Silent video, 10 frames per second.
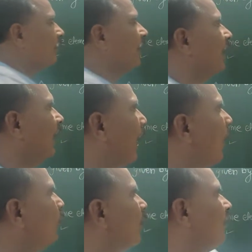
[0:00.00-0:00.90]
the
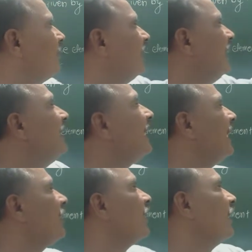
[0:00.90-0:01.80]
out of the
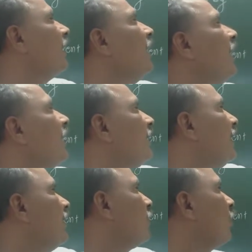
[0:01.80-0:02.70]
integration, that
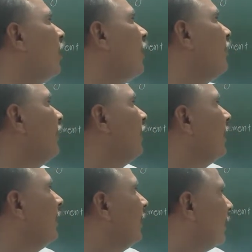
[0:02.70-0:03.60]
is rho
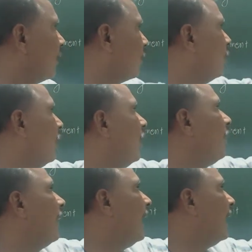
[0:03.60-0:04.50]
of
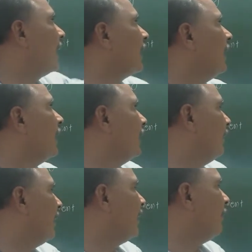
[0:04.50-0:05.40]
r
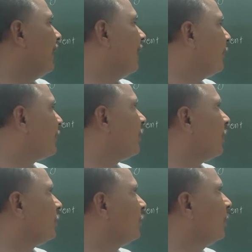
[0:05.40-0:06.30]
divided
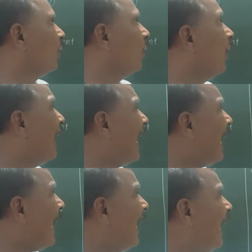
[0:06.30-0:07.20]
epsilon 0,
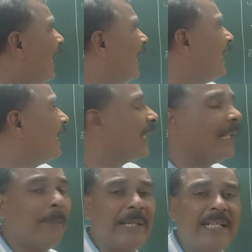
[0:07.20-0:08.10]
and the
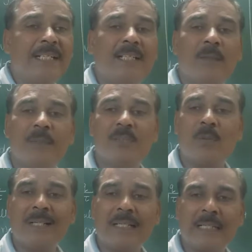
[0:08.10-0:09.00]
remaining term is
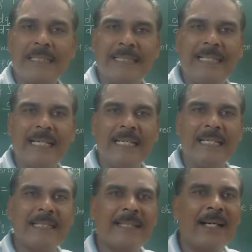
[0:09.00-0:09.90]
what?
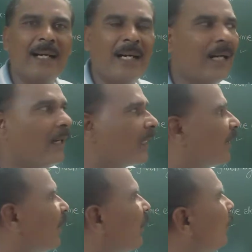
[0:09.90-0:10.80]
Delta
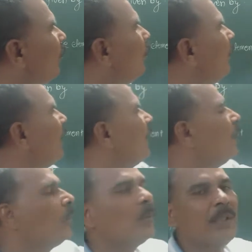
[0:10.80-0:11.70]
cube
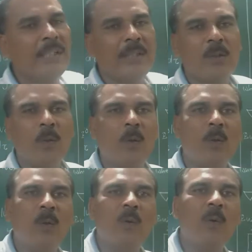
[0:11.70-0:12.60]
into
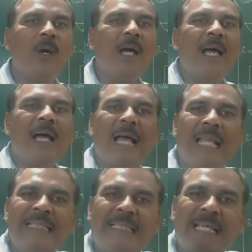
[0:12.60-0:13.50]
ditto,
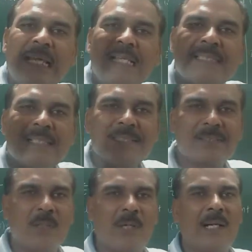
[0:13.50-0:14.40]
and this is
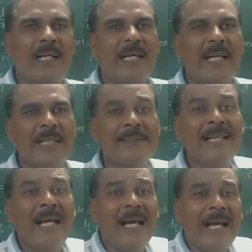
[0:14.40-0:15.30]
called as
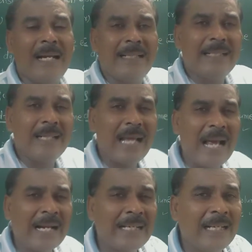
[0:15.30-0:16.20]
a
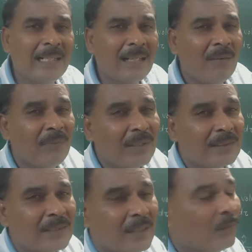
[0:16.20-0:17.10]
Dirac delta
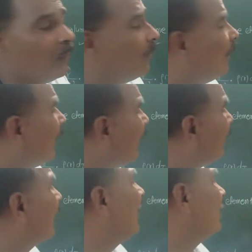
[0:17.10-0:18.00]
function
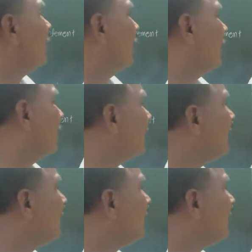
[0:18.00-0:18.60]
integration. That is the